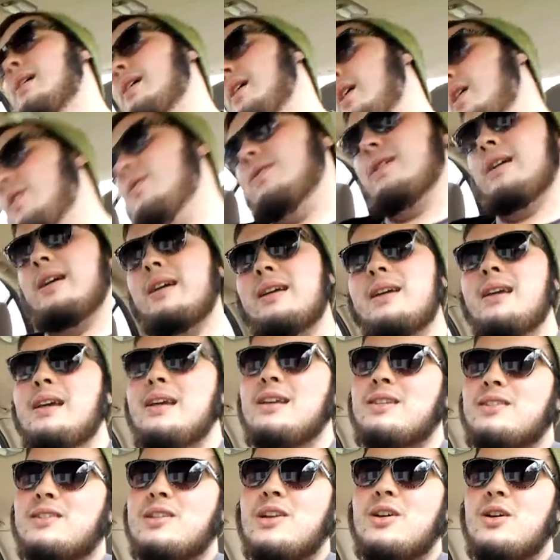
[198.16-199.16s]
okay,
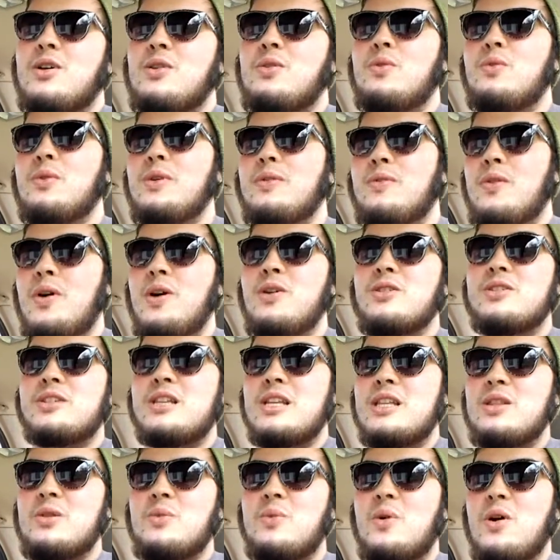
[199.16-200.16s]
so we've all
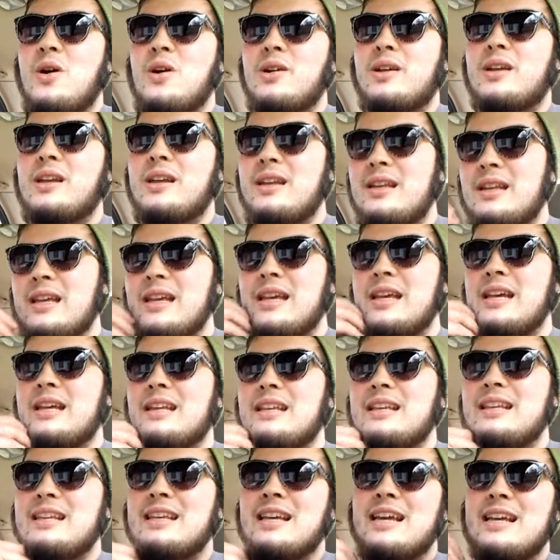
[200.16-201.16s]
seen The Walking
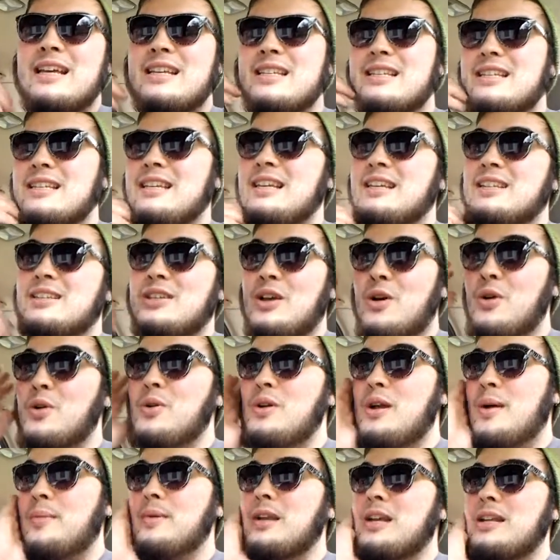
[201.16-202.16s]
Dead. Yes, it's
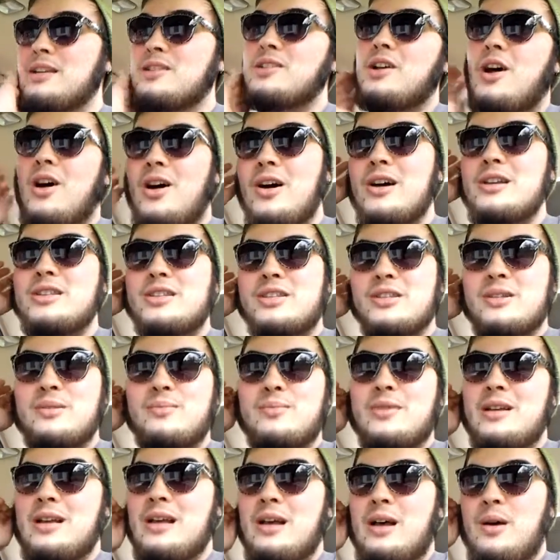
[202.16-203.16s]

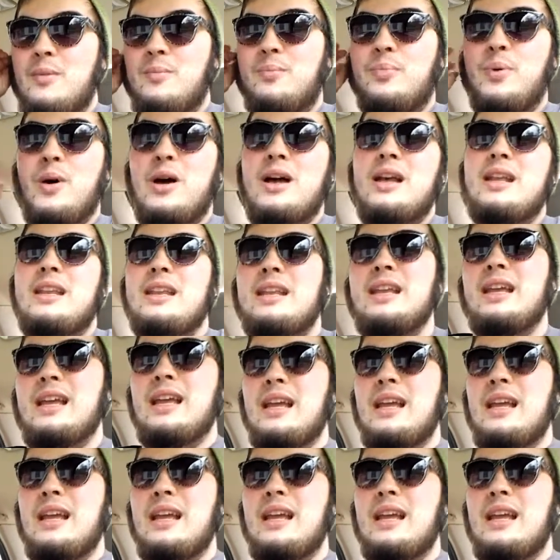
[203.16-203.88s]
awesome, but